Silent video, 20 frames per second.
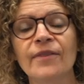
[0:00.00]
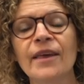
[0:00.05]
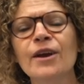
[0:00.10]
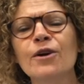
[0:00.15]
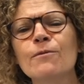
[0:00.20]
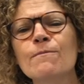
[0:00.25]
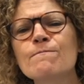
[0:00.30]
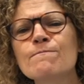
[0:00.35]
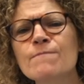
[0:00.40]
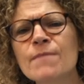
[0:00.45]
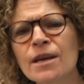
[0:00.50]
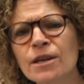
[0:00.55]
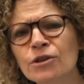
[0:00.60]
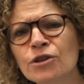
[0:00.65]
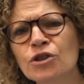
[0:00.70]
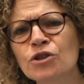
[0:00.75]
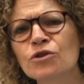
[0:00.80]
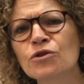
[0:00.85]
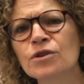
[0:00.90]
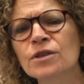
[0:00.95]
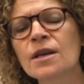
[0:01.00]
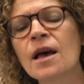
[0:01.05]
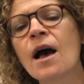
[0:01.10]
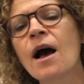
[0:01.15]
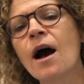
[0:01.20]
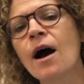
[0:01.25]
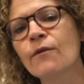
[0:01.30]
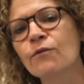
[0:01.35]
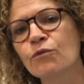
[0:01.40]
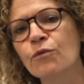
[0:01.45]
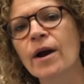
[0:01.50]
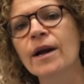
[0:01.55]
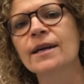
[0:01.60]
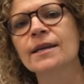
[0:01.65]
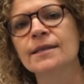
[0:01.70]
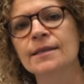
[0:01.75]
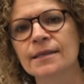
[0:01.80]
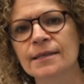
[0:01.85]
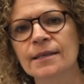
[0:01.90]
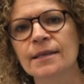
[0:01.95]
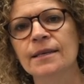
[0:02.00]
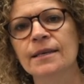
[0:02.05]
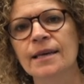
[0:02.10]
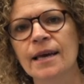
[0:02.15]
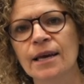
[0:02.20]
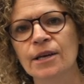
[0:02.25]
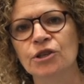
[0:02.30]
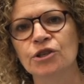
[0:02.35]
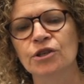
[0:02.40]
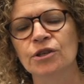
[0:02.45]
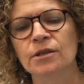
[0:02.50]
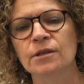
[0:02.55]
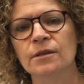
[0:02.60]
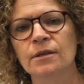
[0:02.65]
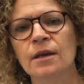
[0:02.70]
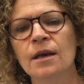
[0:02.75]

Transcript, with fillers: They are ministers of reconciliation,